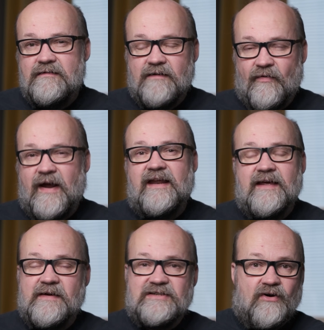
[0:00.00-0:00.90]
great
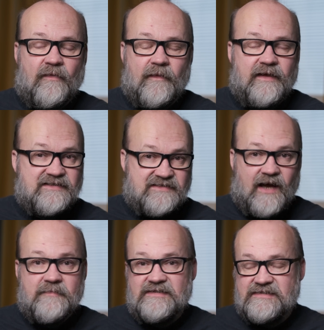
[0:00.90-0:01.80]
image on the
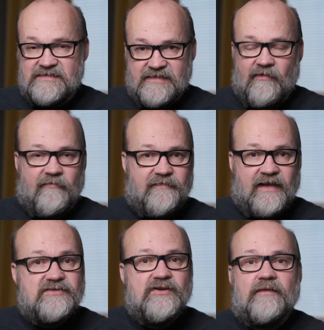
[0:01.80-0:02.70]
assignment itself.
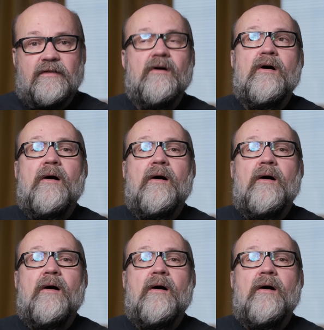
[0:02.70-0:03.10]
That's not